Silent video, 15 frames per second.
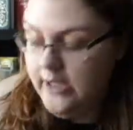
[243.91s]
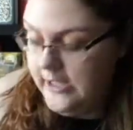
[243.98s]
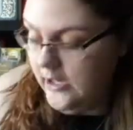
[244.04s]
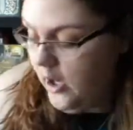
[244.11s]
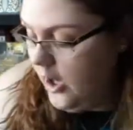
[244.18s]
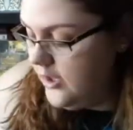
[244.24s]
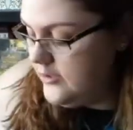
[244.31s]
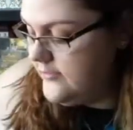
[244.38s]
And
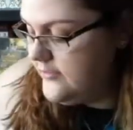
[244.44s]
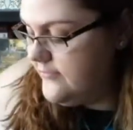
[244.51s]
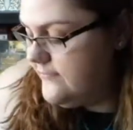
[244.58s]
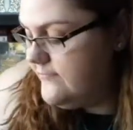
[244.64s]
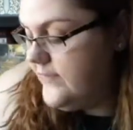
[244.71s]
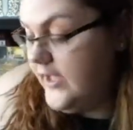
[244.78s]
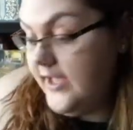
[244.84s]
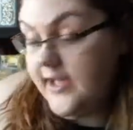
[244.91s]
all
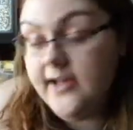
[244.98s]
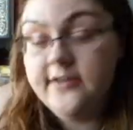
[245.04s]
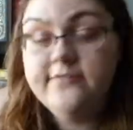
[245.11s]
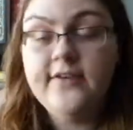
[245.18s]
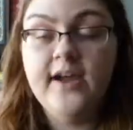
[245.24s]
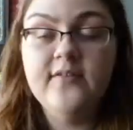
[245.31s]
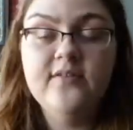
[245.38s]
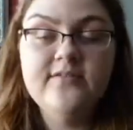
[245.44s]

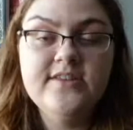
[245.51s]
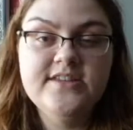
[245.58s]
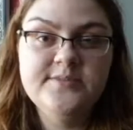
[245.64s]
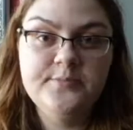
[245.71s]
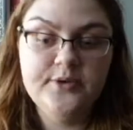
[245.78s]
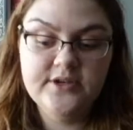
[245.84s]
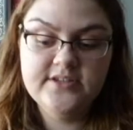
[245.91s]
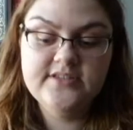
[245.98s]
5 of these
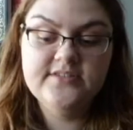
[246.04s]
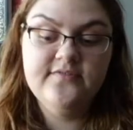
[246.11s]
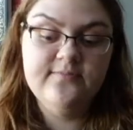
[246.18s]
books